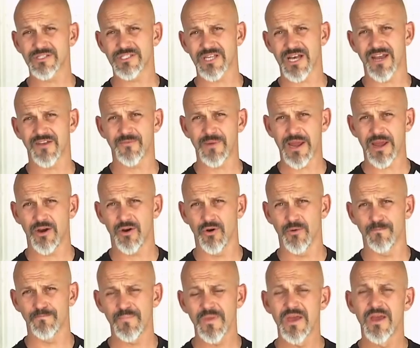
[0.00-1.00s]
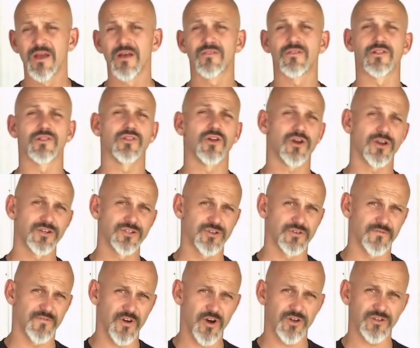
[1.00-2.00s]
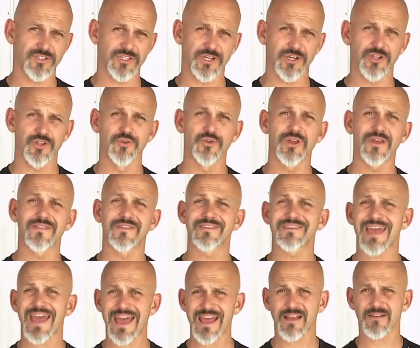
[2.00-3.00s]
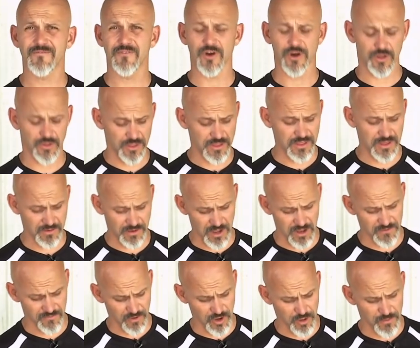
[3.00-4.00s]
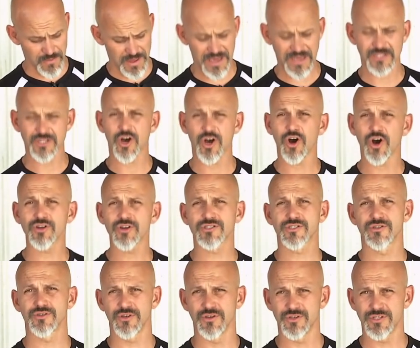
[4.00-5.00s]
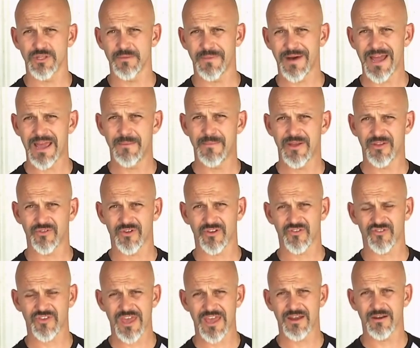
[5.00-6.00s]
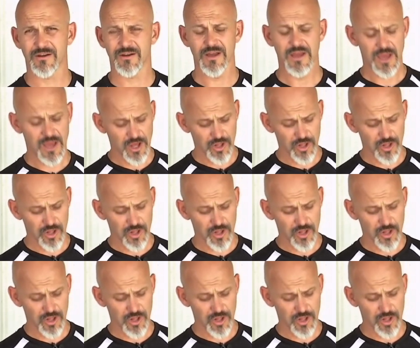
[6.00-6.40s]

inside of my home. The larger vaults, including the TAC vault that GunVault makes, also use the biometric scanner.